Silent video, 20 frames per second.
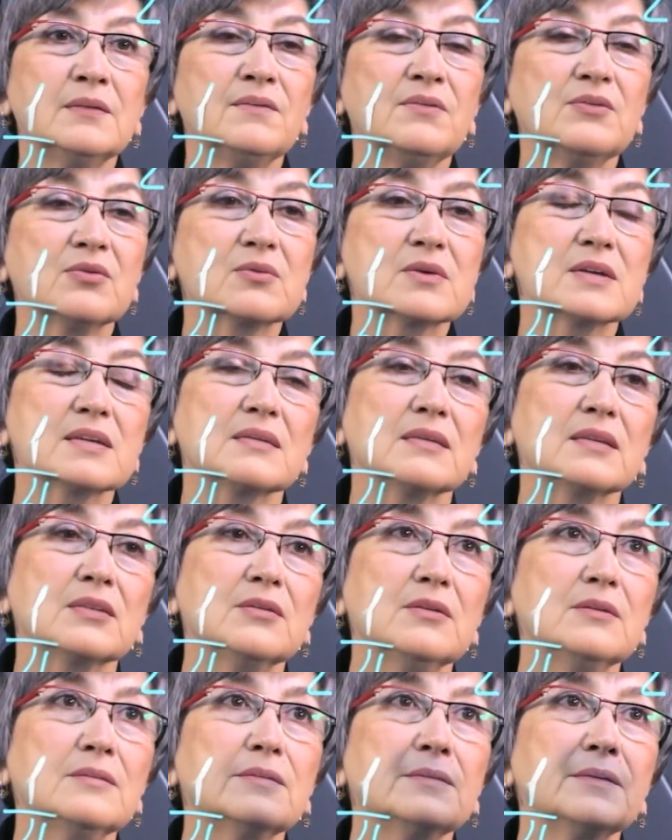2
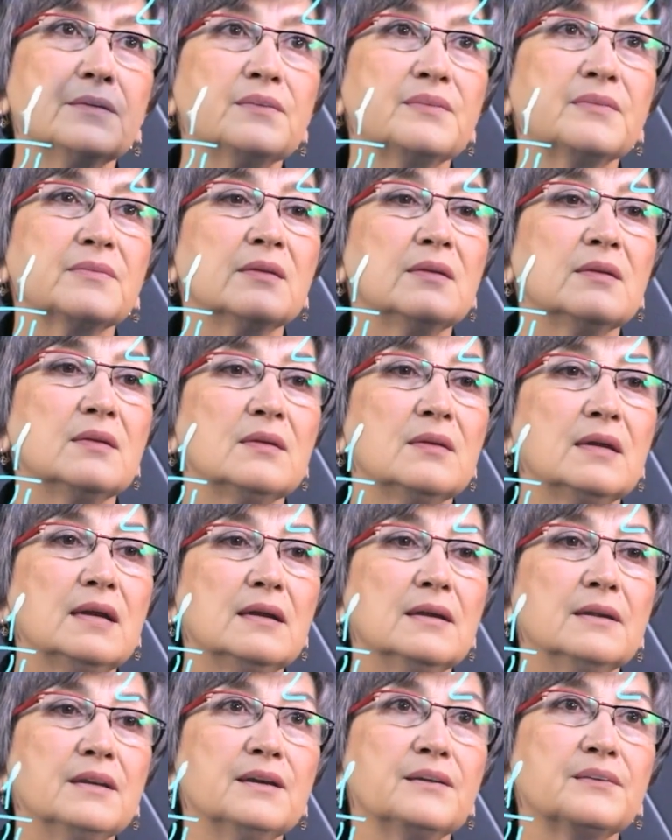integers
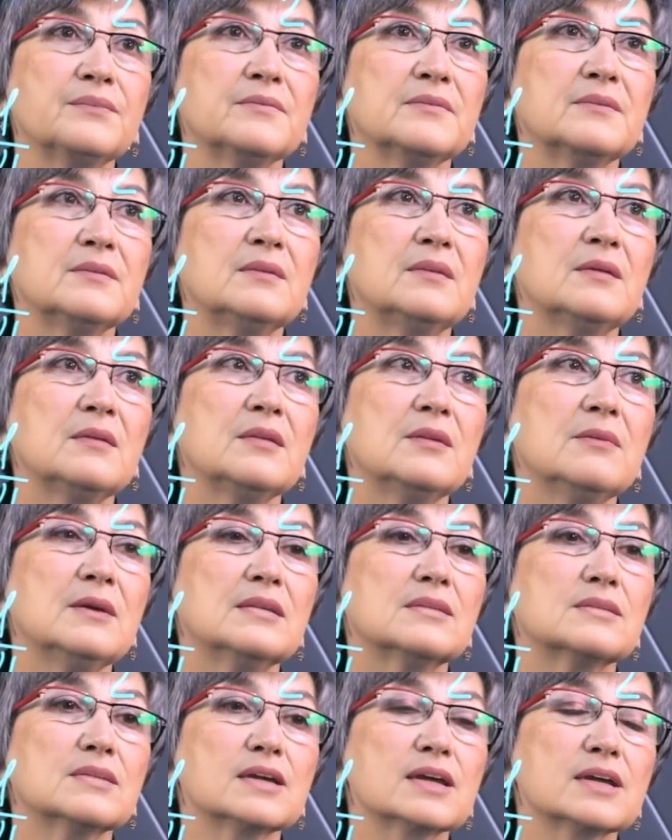and
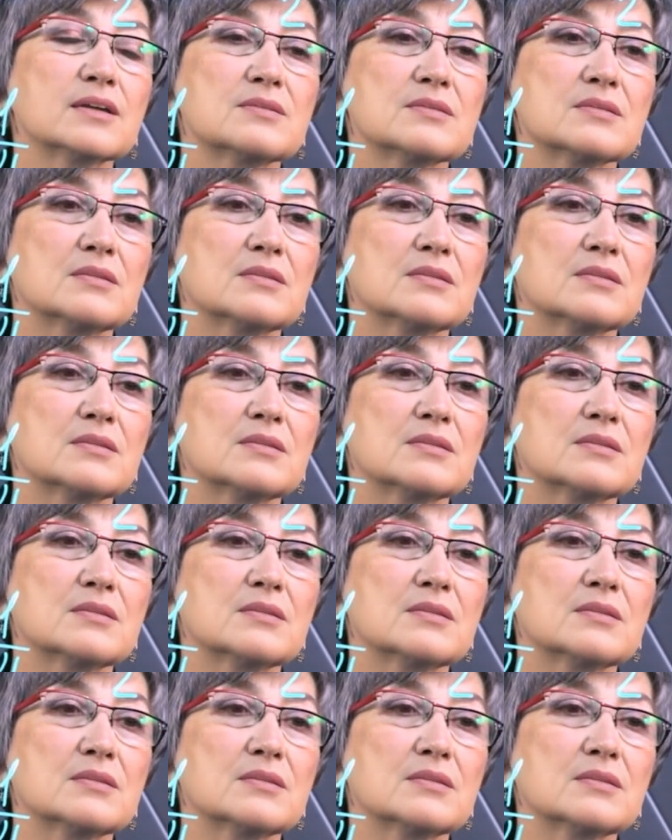3/6.